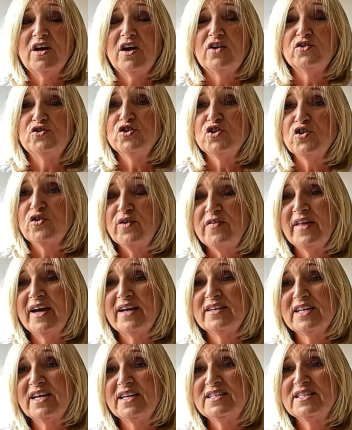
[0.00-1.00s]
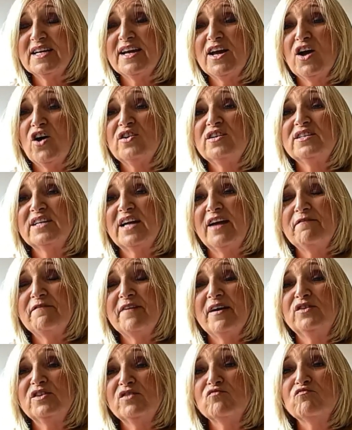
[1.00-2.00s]
during that 10-day holiday, I
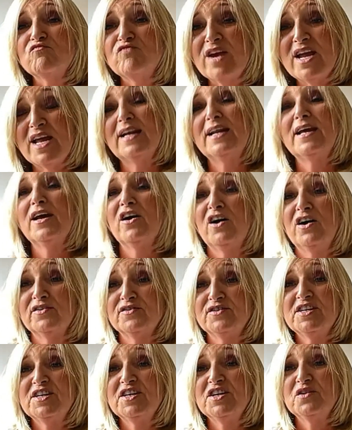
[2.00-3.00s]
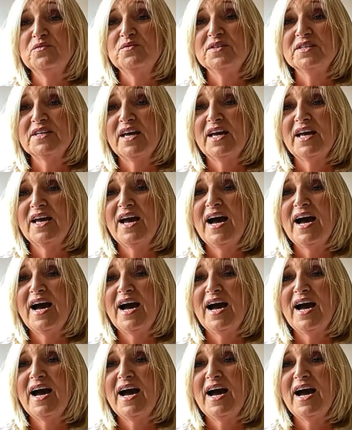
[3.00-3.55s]
found it really hard to use it.